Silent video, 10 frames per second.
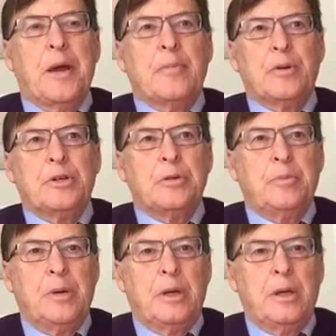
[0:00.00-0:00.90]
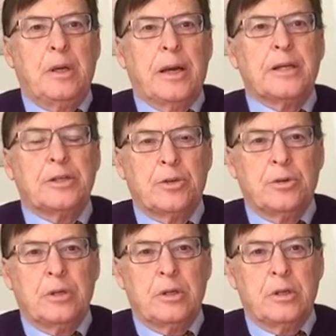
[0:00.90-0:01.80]
paper should be as
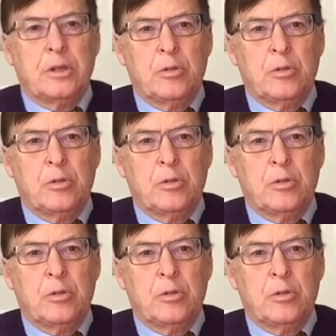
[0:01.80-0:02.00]
good as